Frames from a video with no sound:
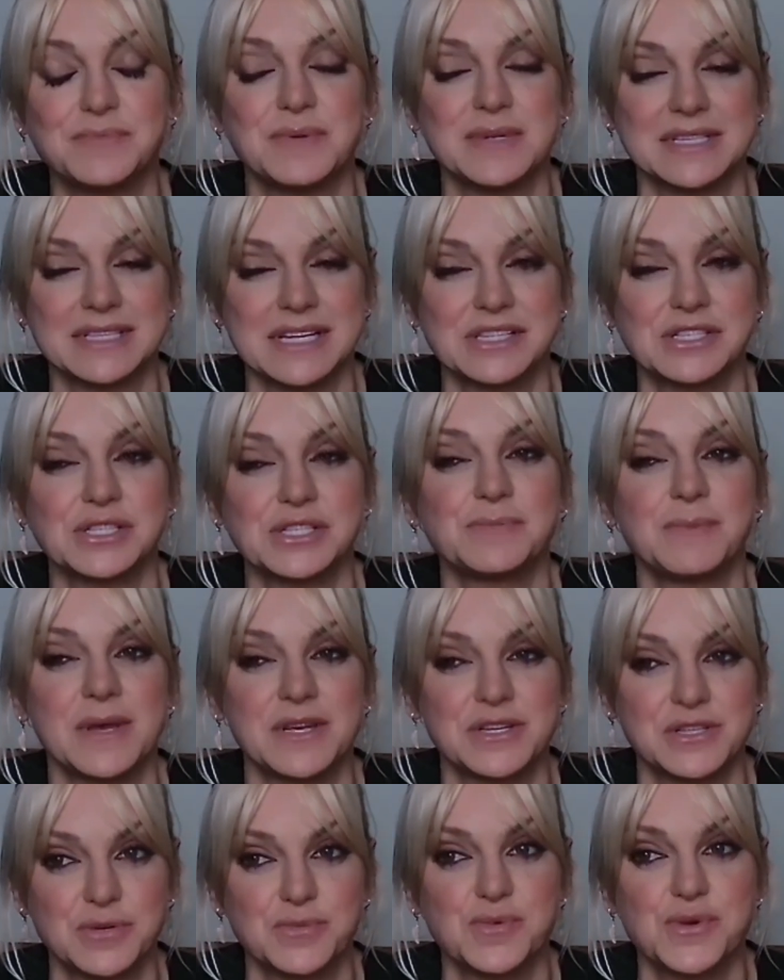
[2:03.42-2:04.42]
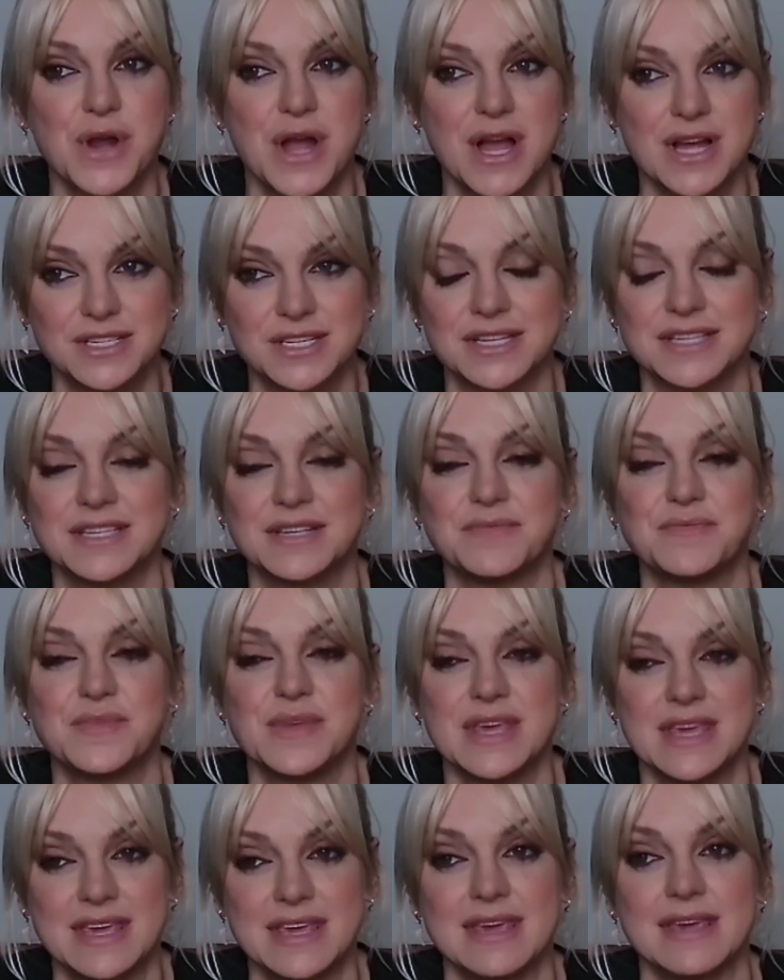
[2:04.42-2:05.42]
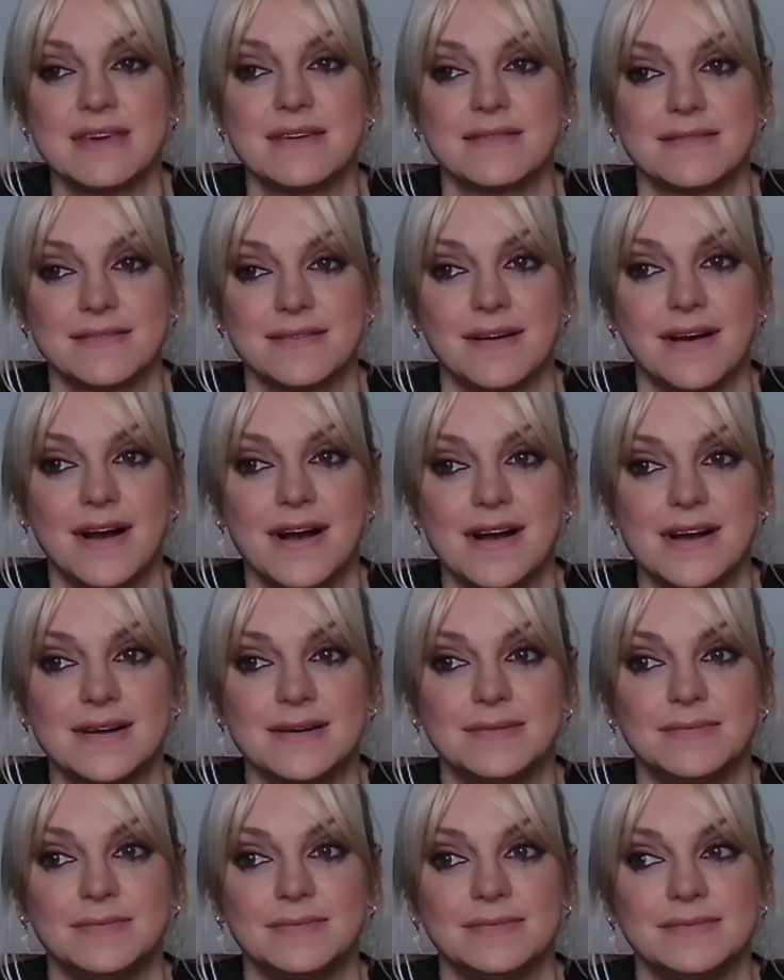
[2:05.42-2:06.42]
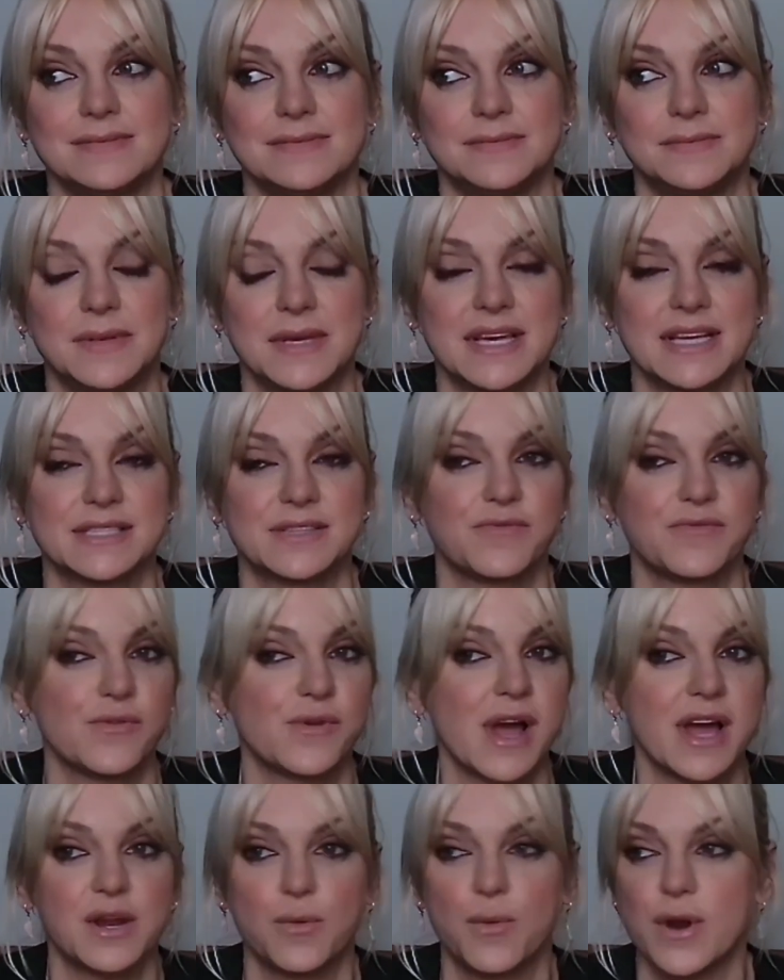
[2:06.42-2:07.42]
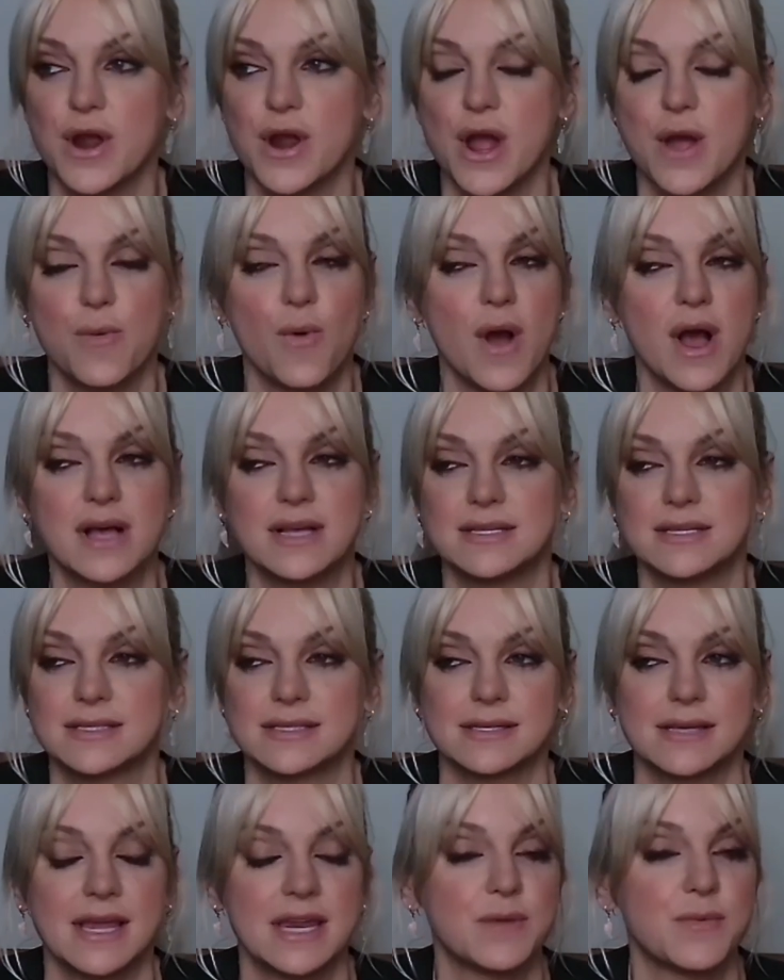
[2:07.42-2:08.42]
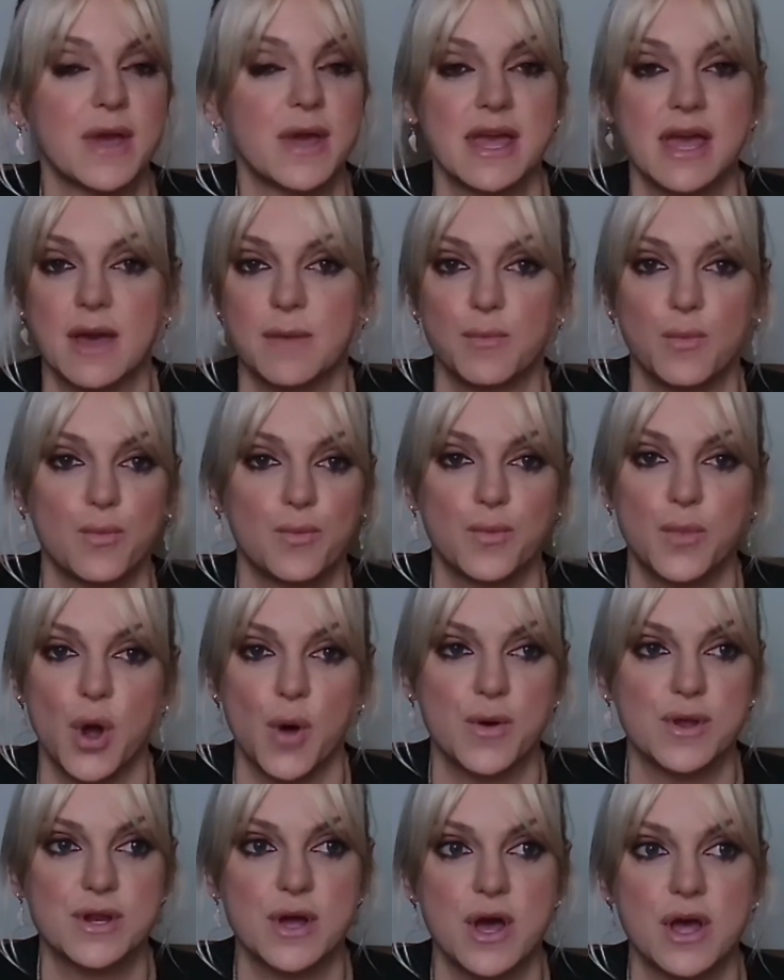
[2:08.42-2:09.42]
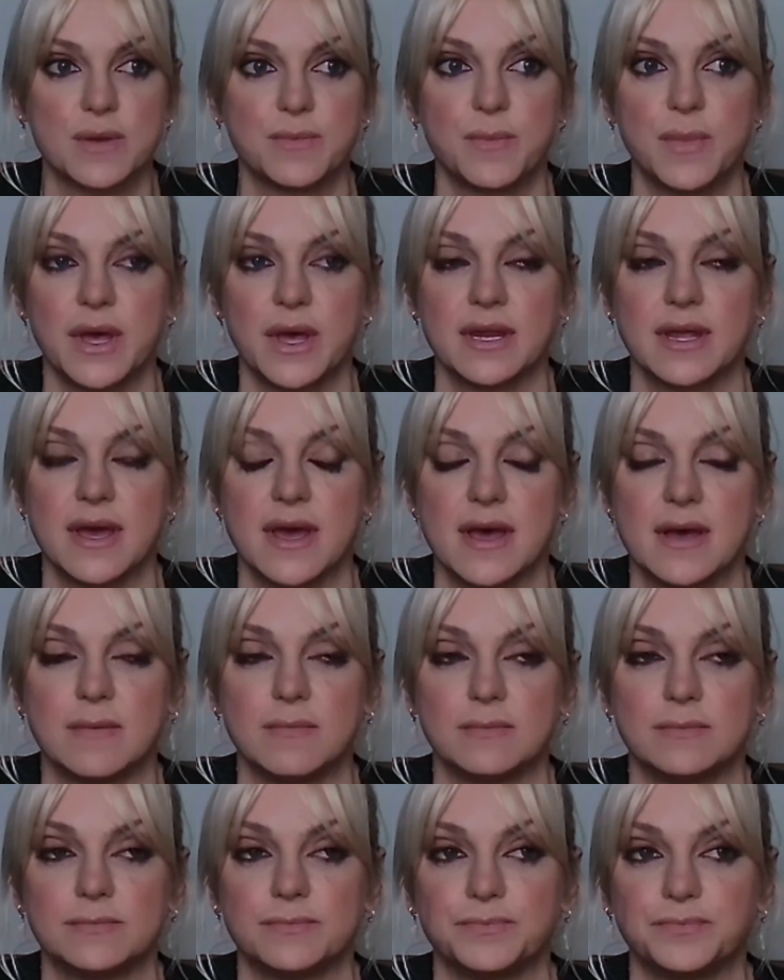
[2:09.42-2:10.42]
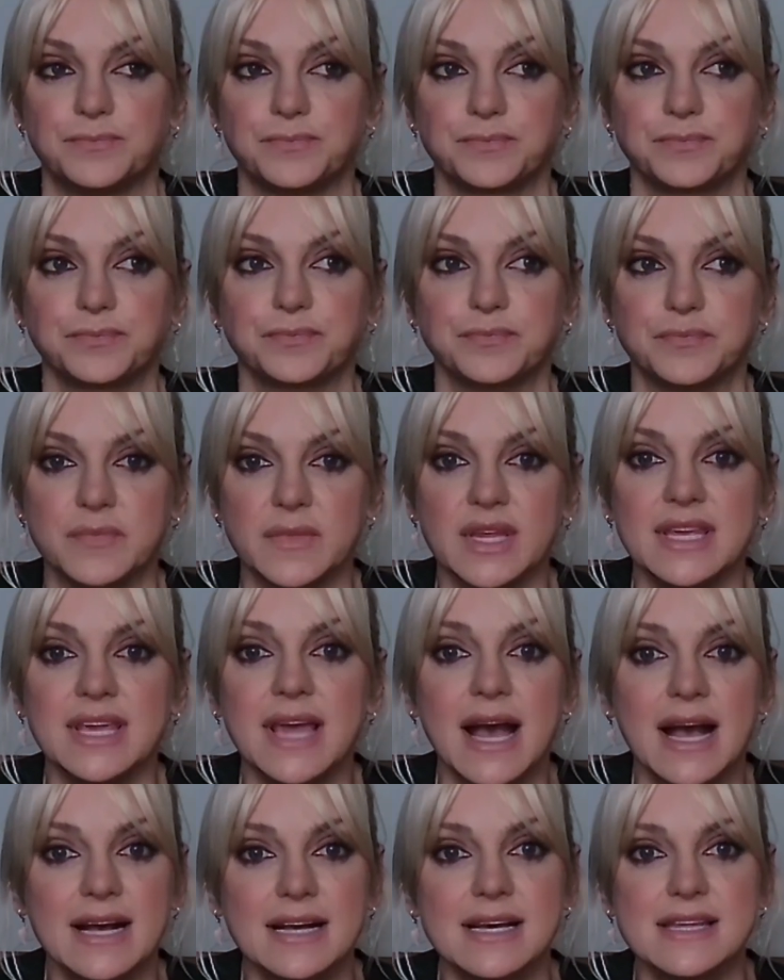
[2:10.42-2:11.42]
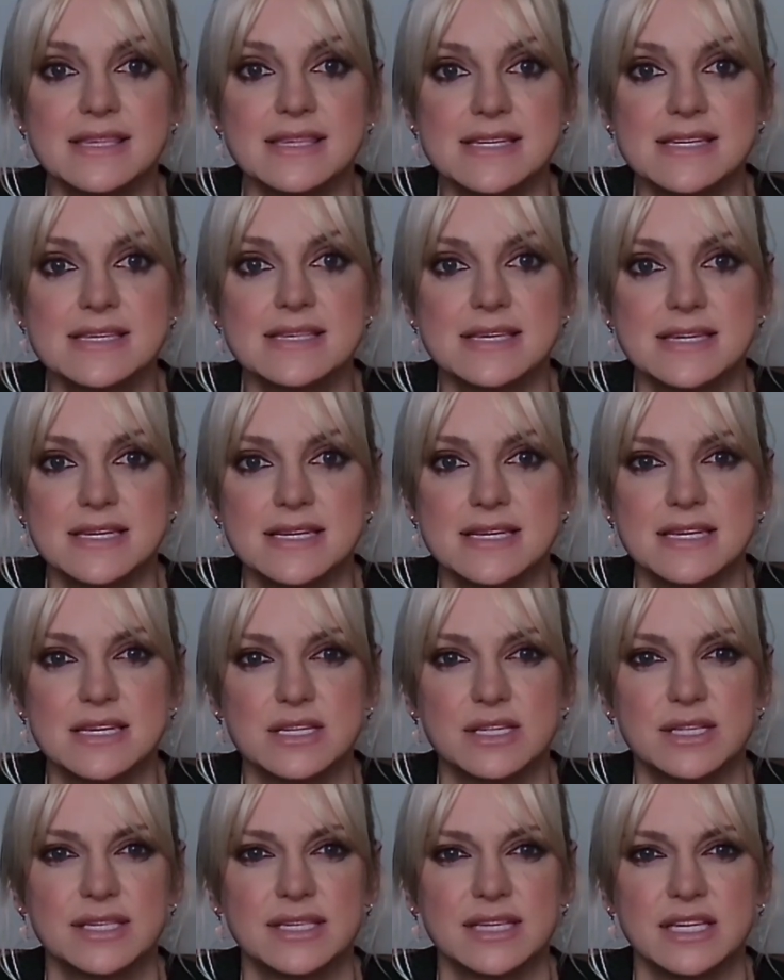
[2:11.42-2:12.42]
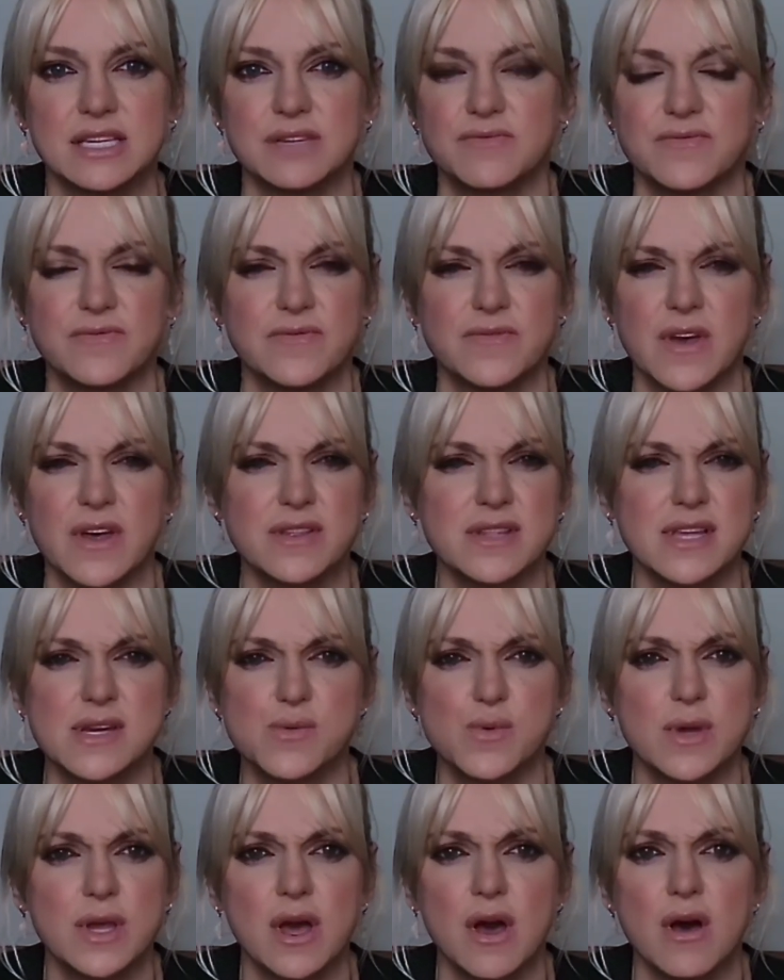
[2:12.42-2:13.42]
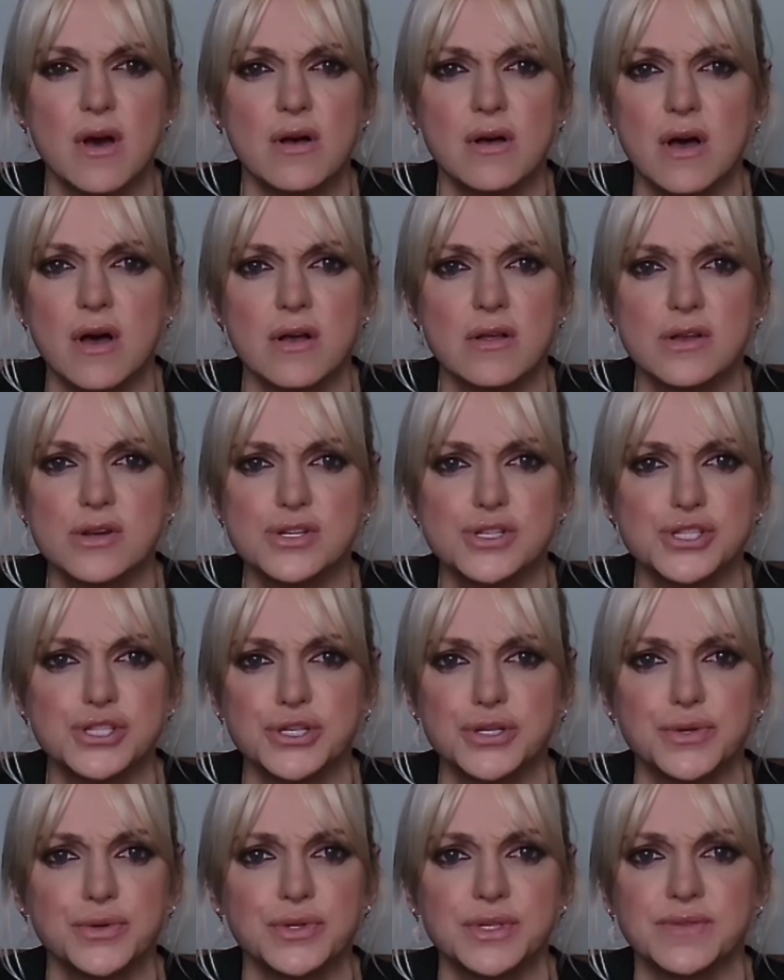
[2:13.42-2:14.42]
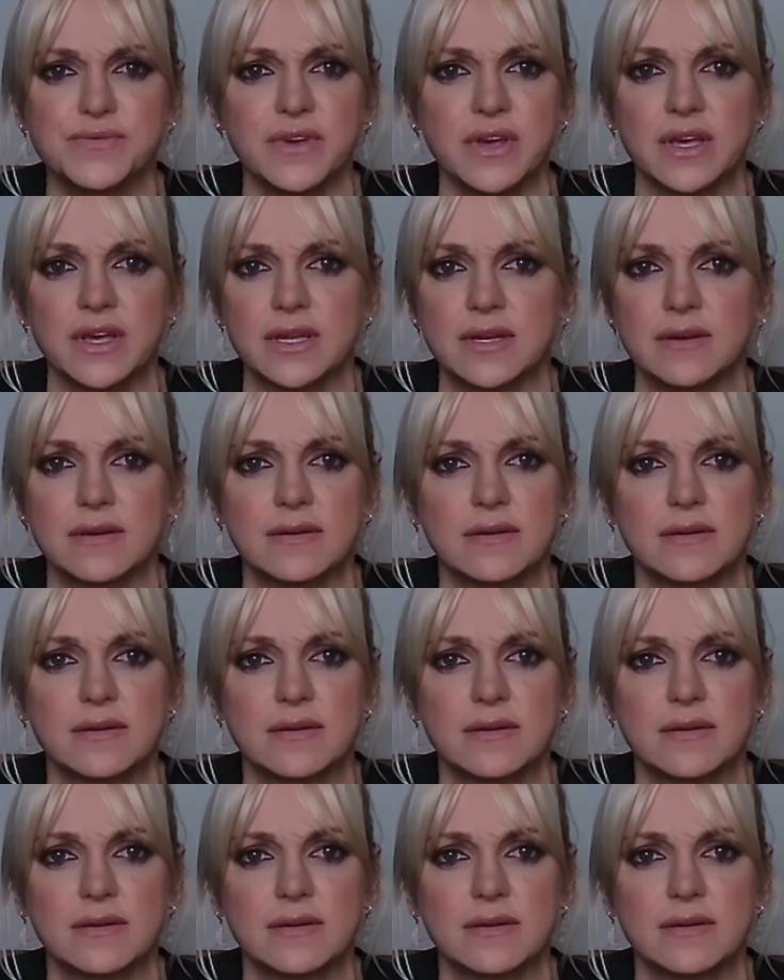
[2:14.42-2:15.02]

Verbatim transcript: has been such a special project to me um, because of kind of where I was. Anyway, I'm going on, but um, yeah, I think that it it felt like we all all our shoes fit.